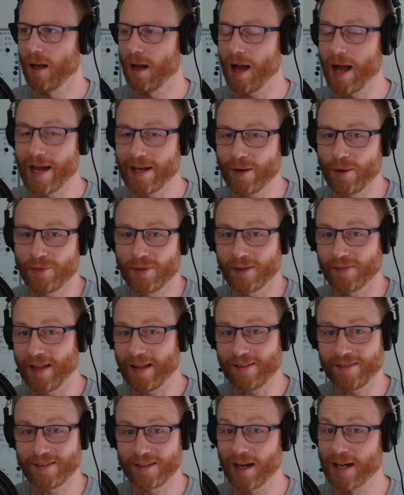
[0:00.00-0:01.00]
I don't think
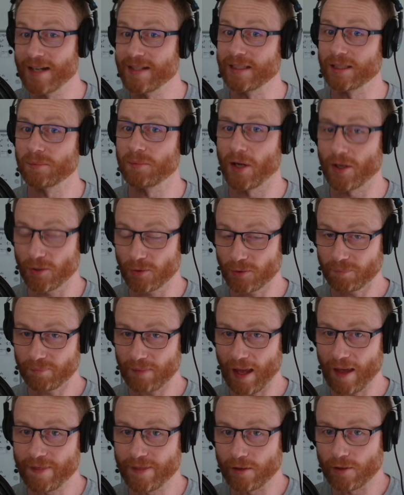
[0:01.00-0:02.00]
that's the ideal model,
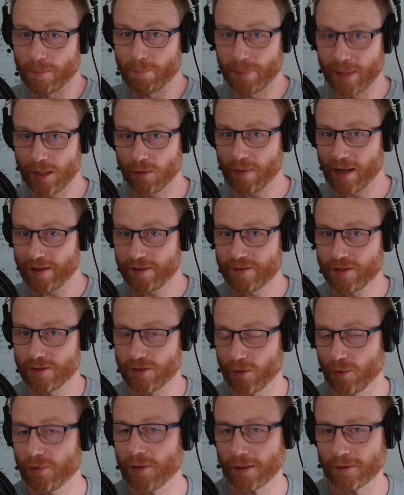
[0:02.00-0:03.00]
and there are better ways to
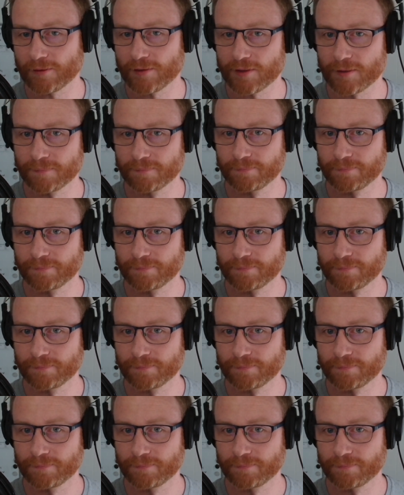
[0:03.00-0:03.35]
do things.